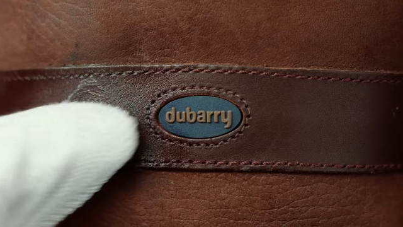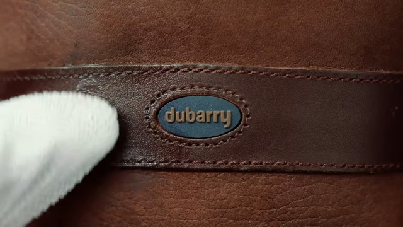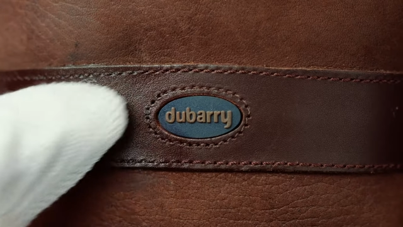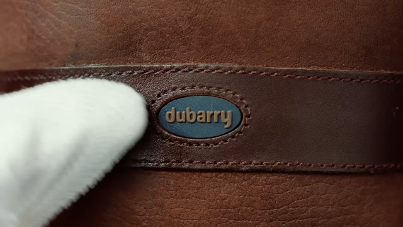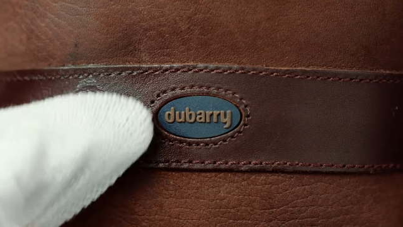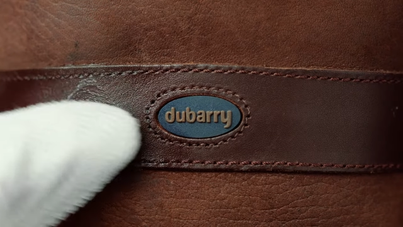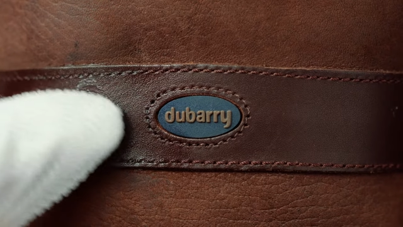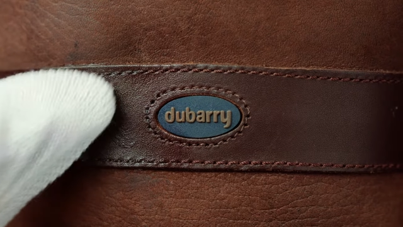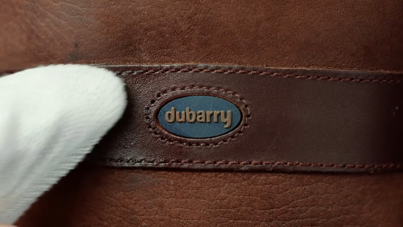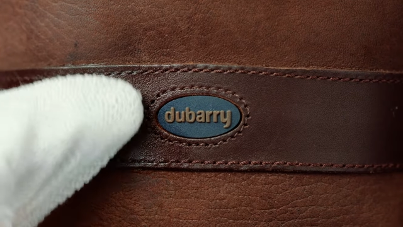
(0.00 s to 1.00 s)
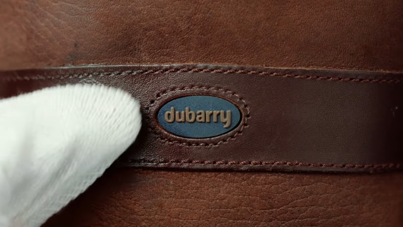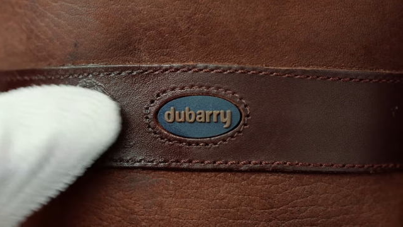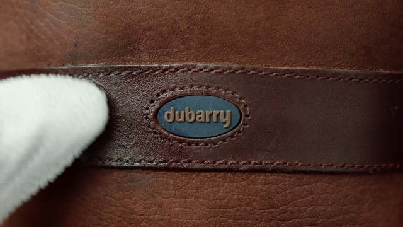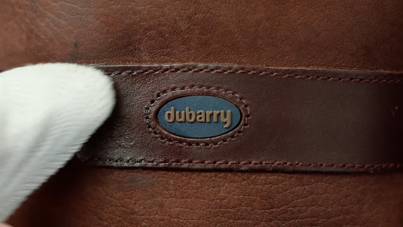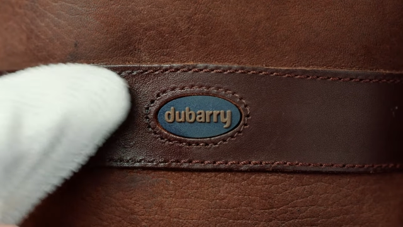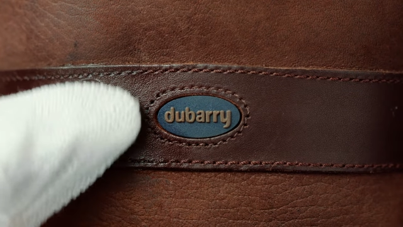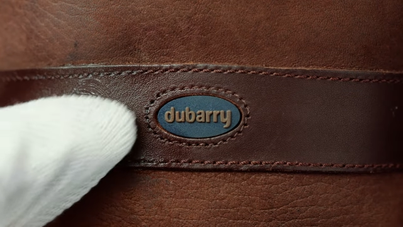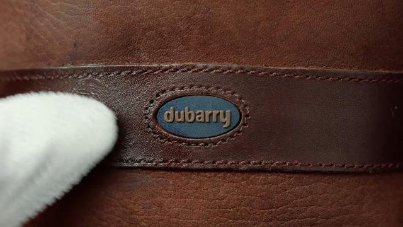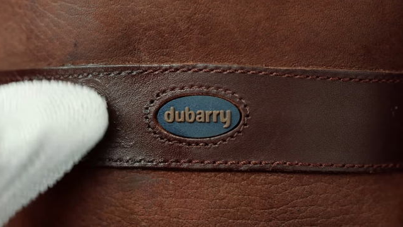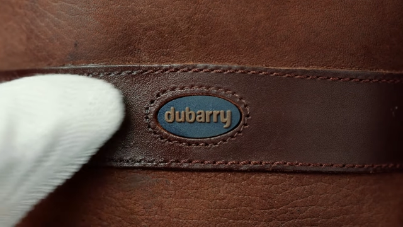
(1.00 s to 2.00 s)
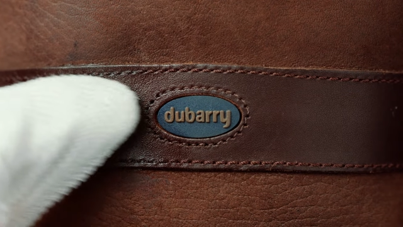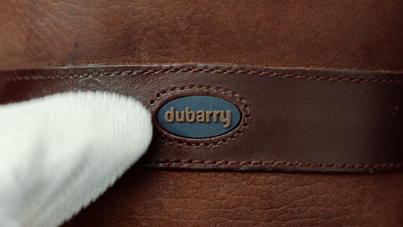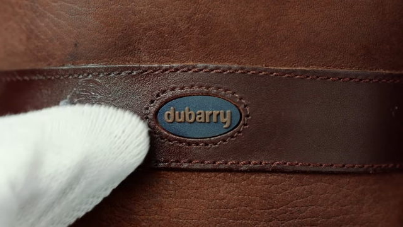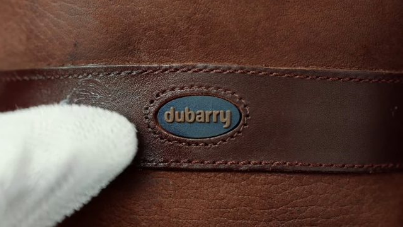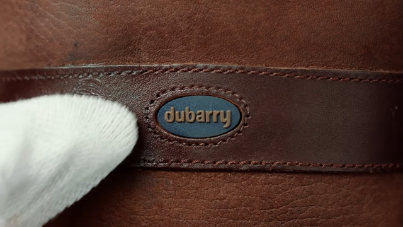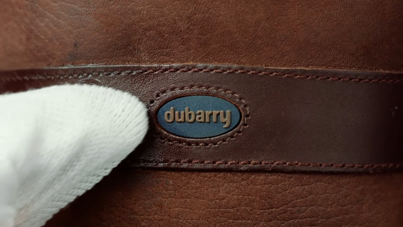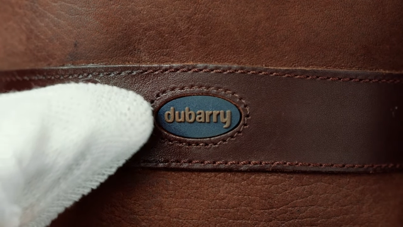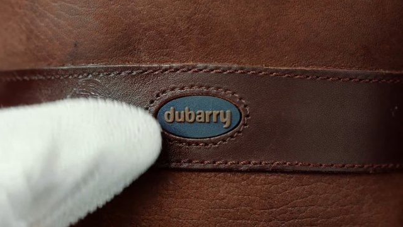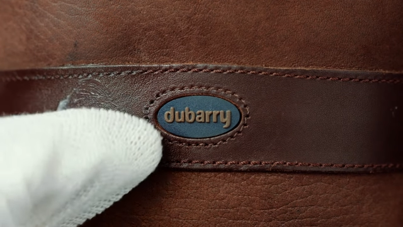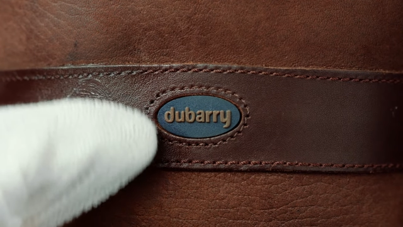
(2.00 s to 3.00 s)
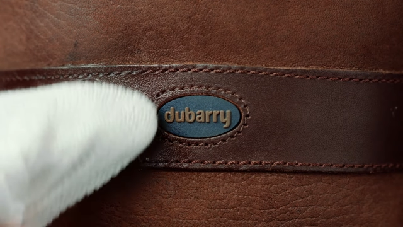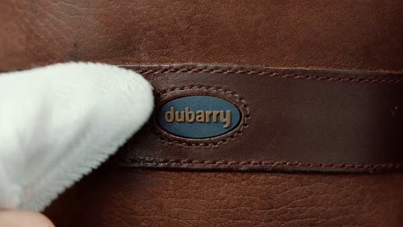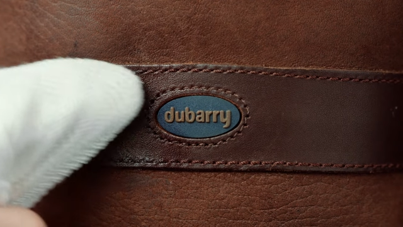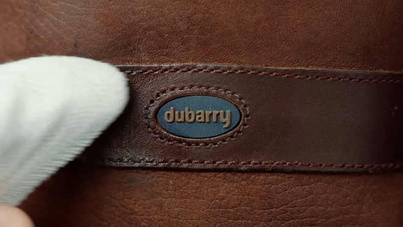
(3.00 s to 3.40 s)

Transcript: [unreadable: no face in view]